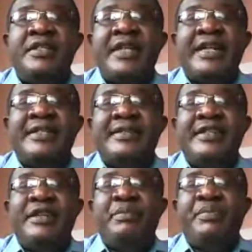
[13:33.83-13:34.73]
It's
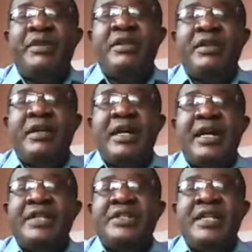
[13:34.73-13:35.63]
as simple
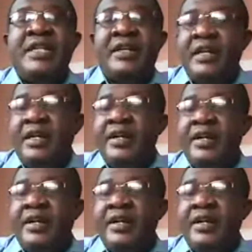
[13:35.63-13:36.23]
as that.